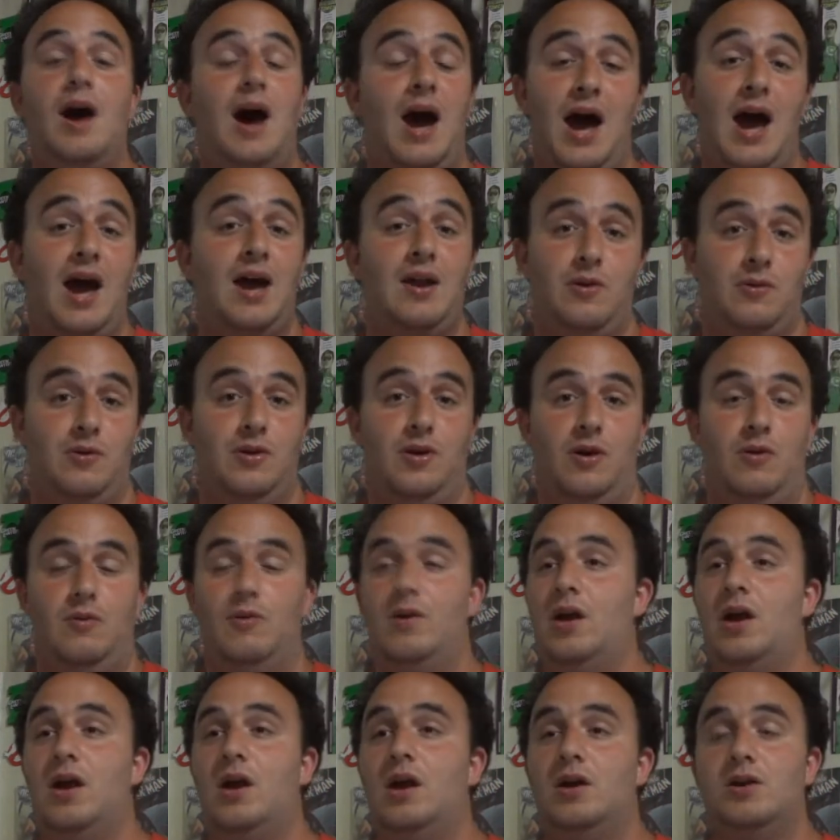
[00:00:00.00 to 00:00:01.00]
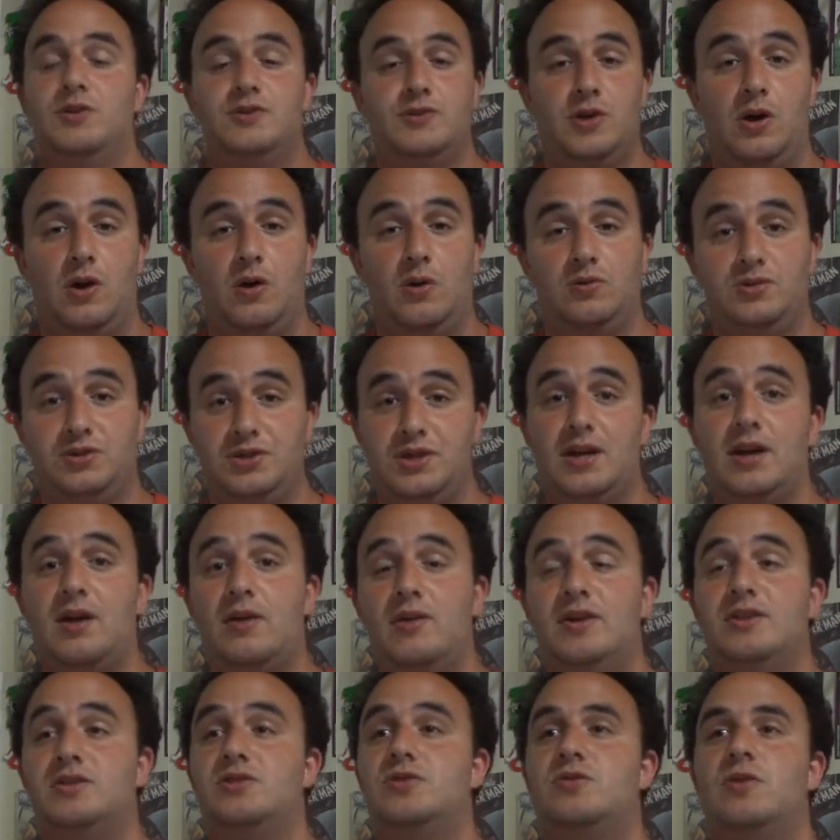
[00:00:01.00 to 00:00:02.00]
I don't know. So check
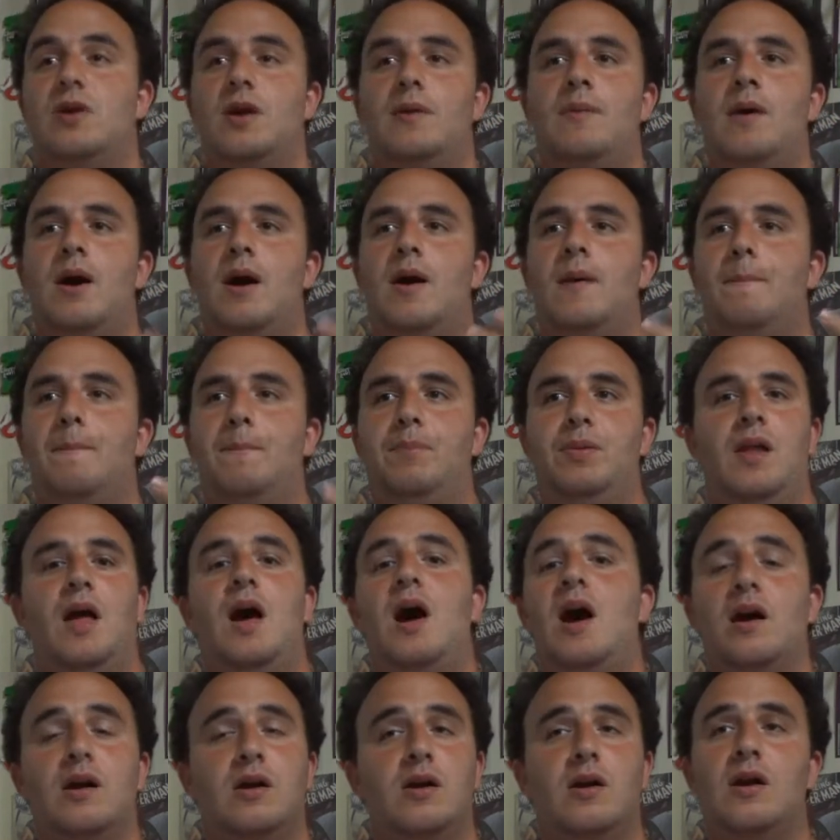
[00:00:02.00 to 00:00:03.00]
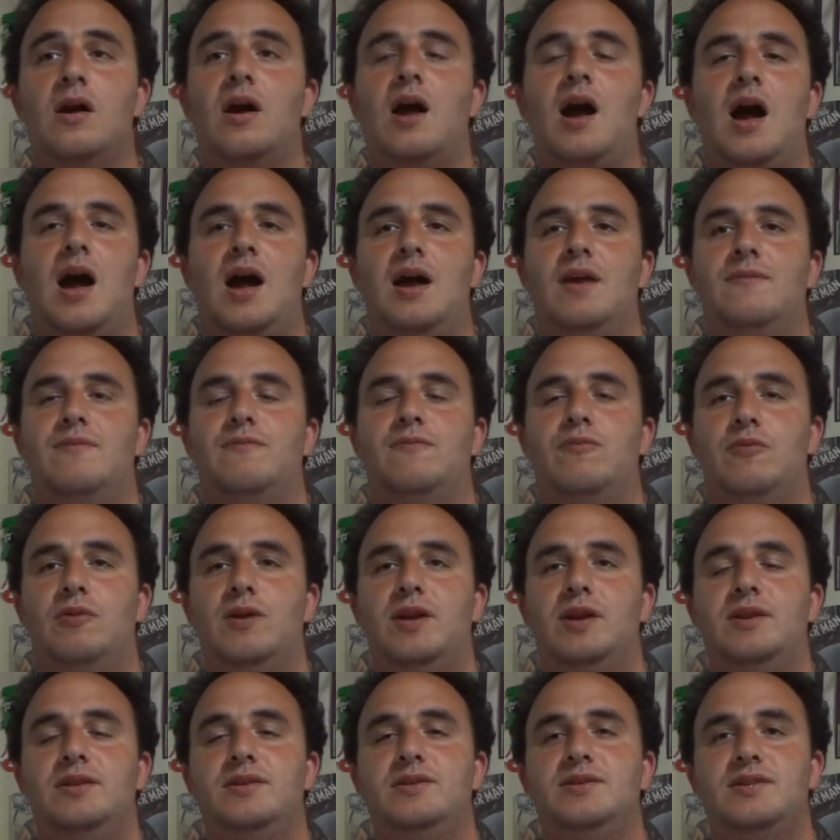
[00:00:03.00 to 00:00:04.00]
out Instagram. Blogger, I've
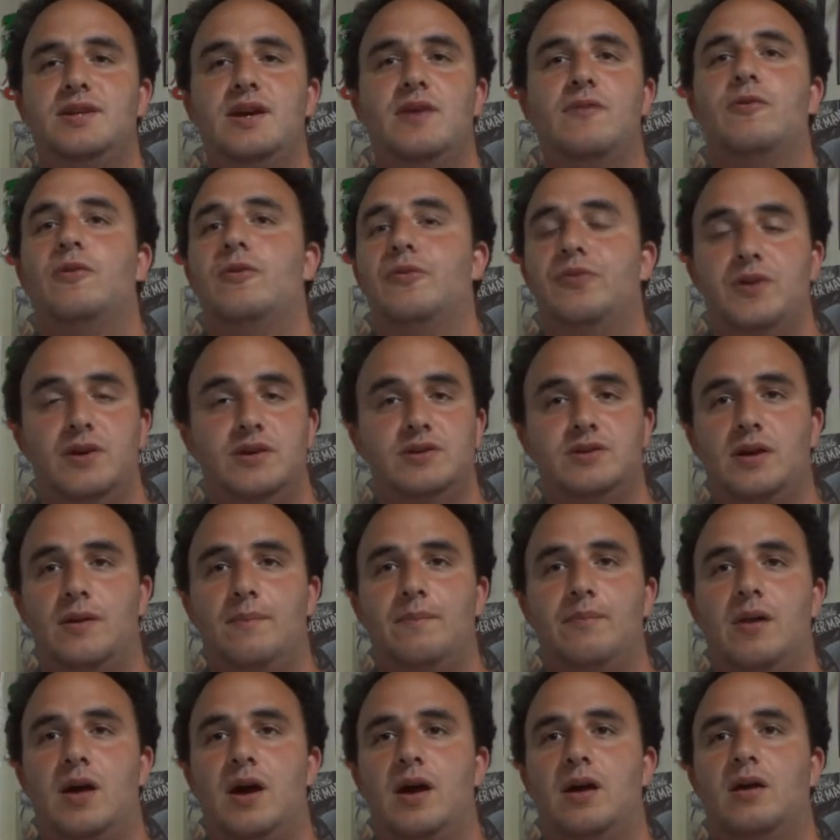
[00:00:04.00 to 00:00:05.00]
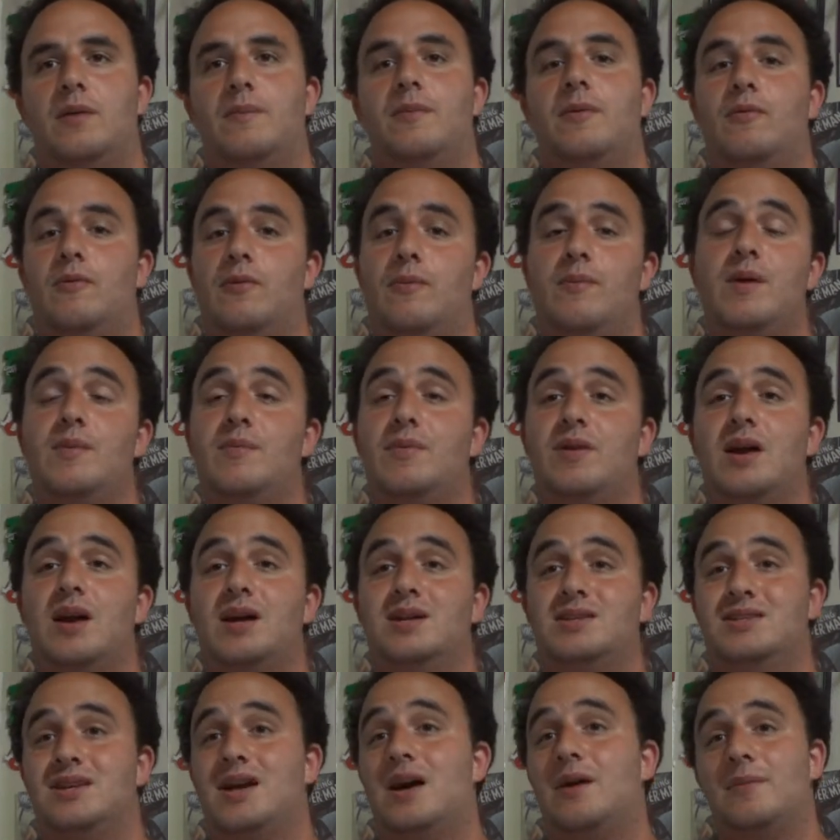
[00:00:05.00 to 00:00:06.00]
written several things on Blogger, but remember
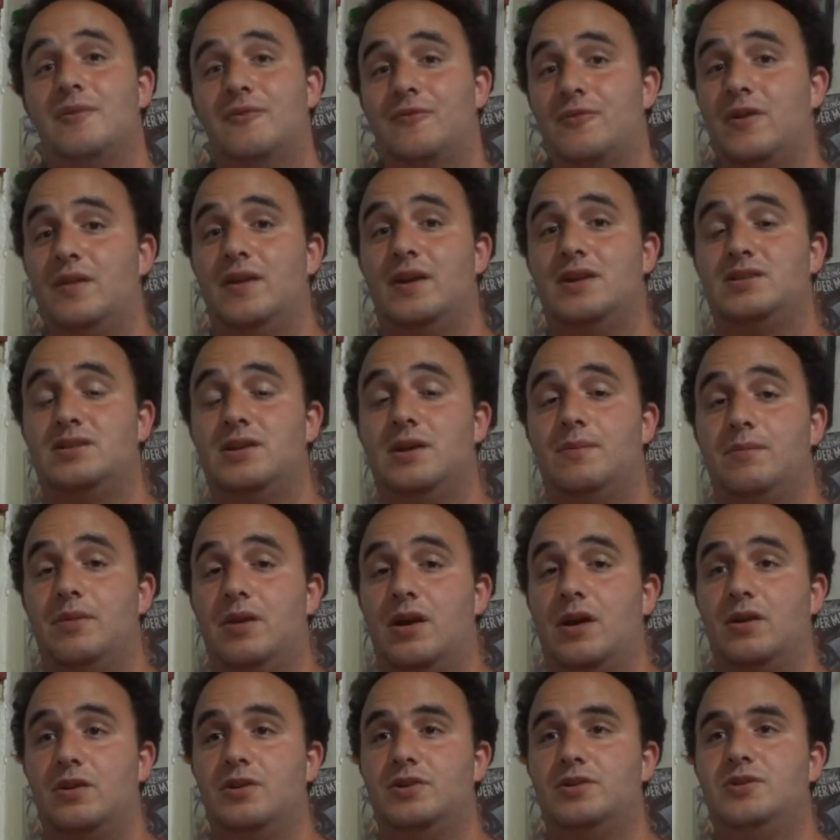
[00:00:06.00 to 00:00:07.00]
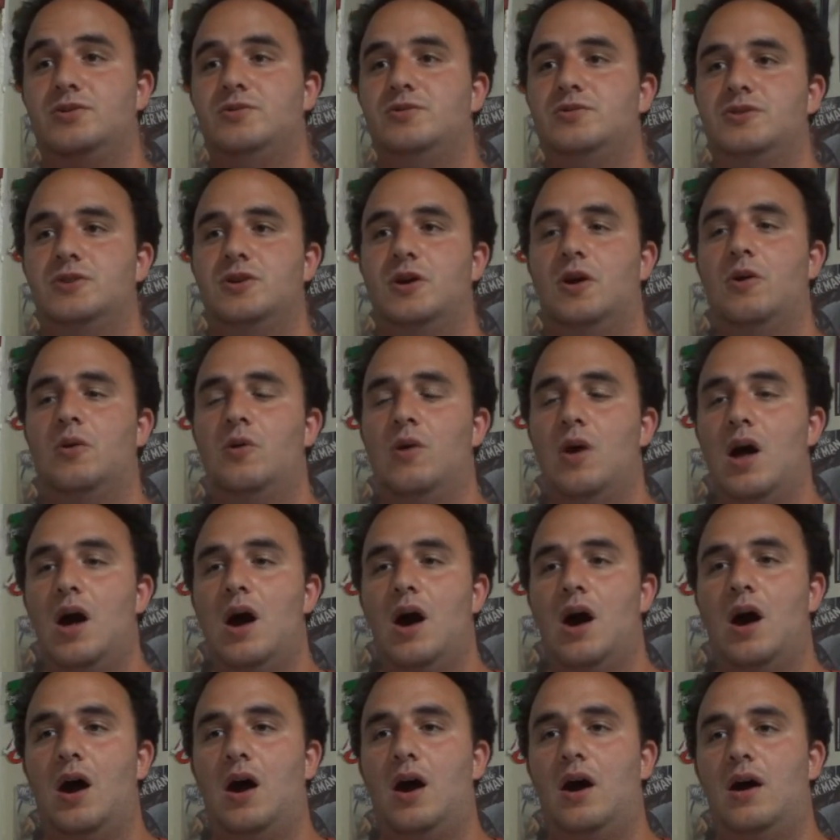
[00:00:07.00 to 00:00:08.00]
guys, Comic Frontline's on Blogger too, so
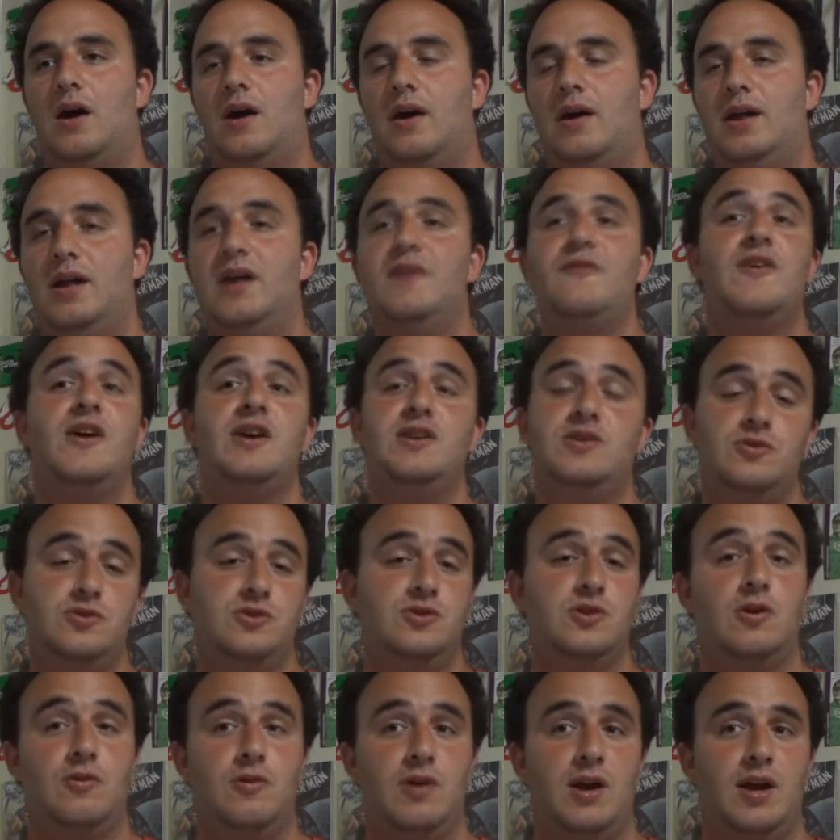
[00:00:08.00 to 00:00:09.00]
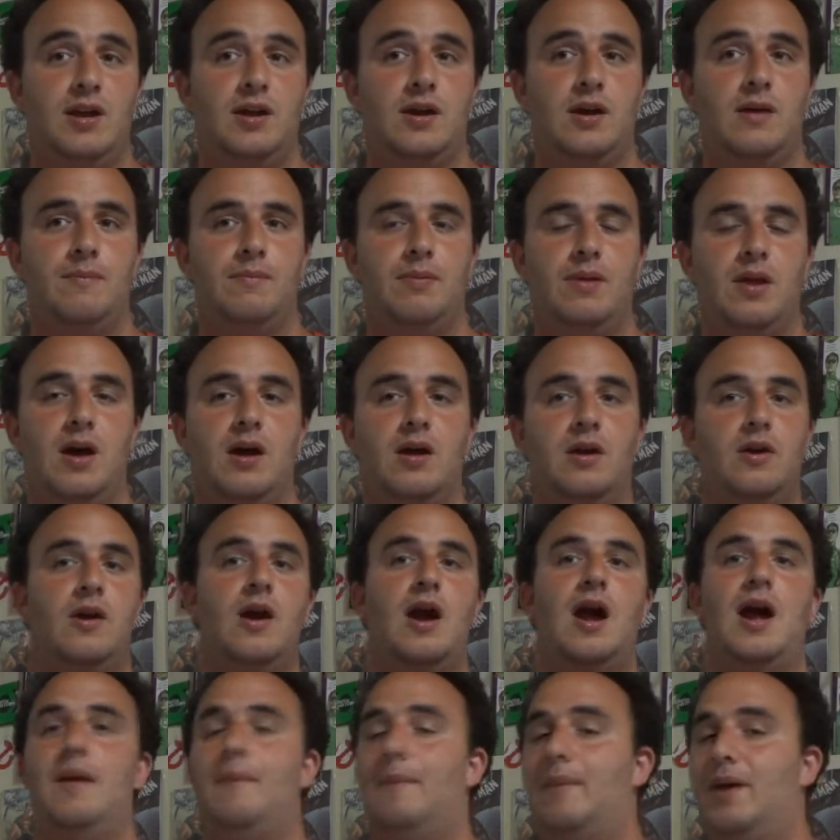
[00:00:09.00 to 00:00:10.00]
if I do start writing on Blogger,
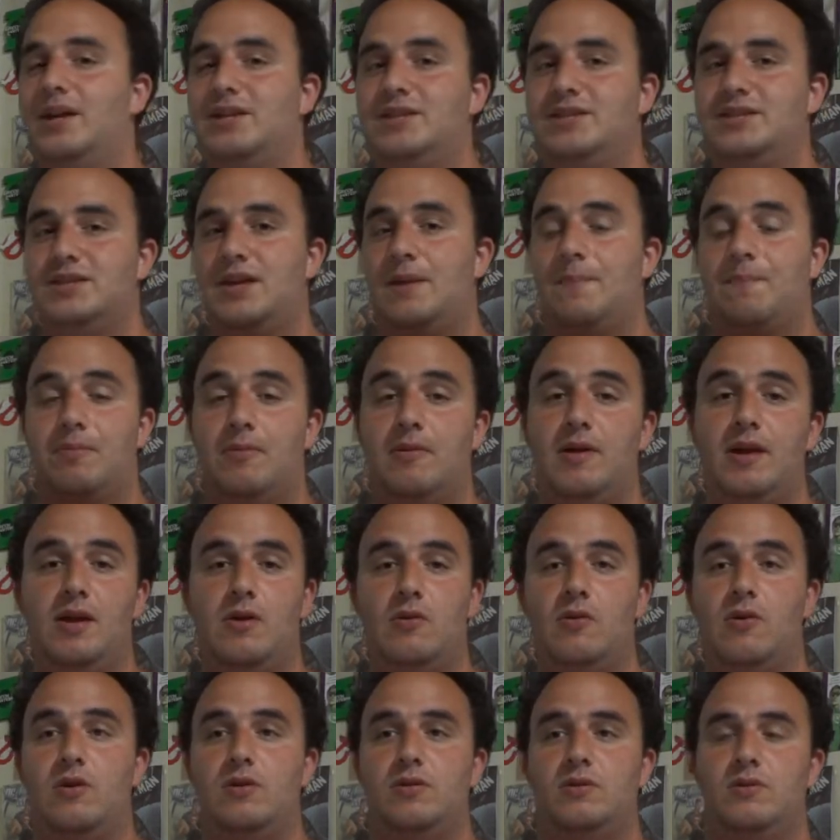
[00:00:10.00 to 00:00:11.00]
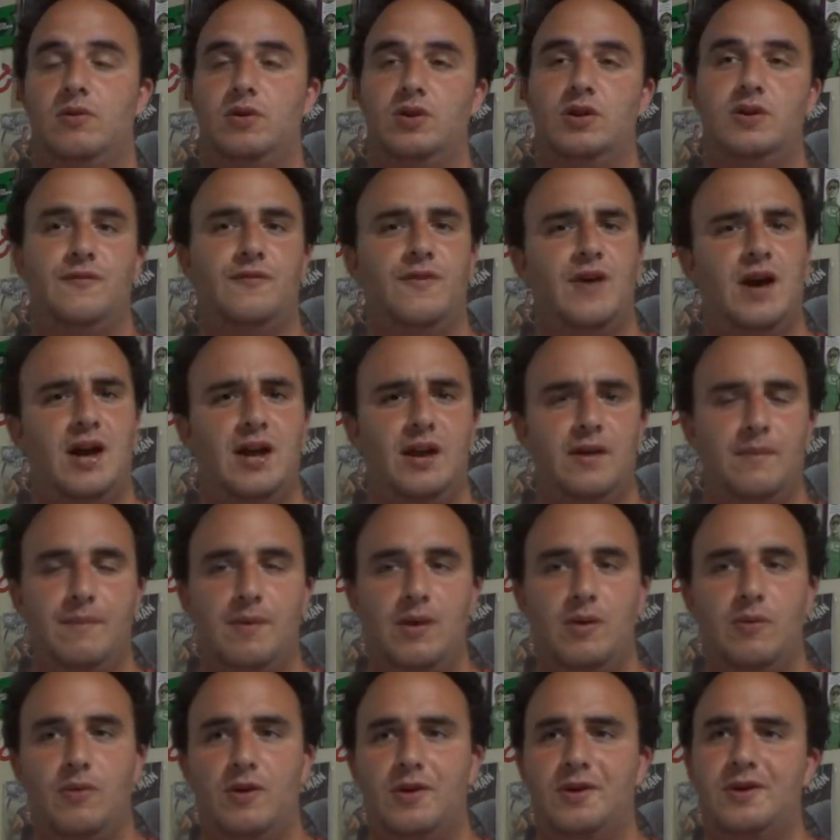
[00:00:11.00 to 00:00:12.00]
I might separate or divide up
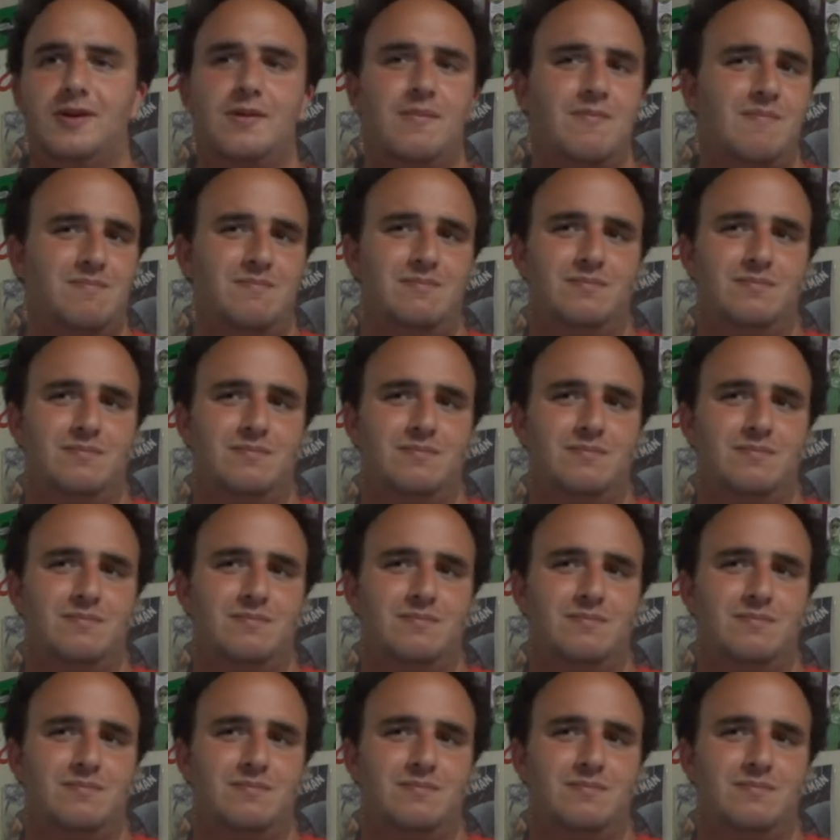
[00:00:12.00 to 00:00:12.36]
my work.